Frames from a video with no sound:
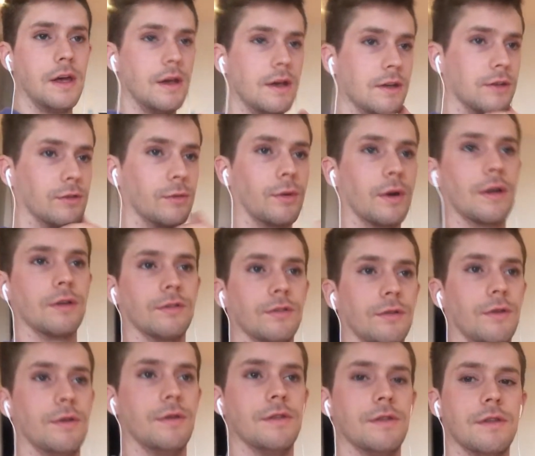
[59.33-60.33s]
So what I'll
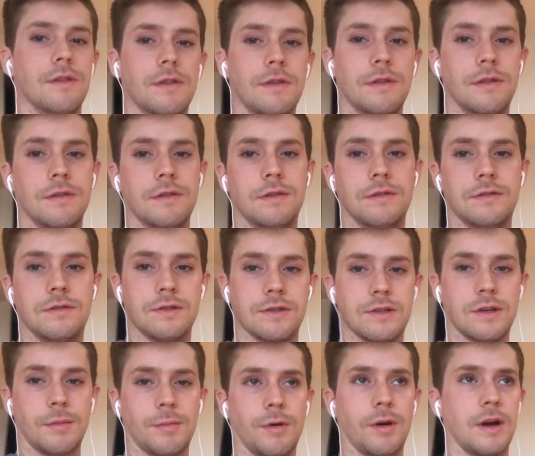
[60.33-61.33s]
do to
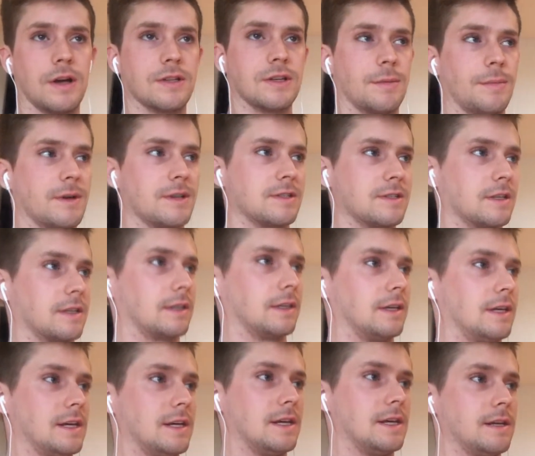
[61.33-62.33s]
summarize, I
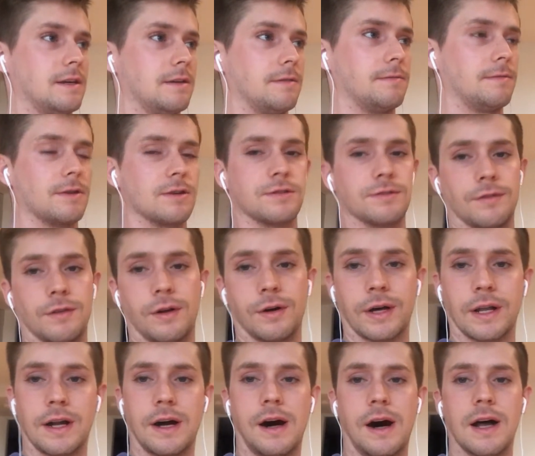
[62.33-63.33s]
basically, first of all, I'll
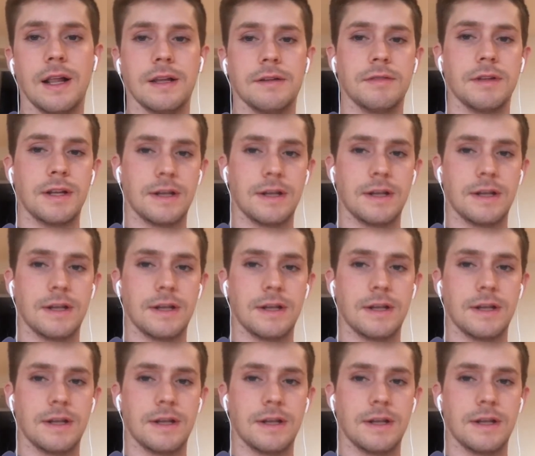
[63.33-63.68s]
get a high level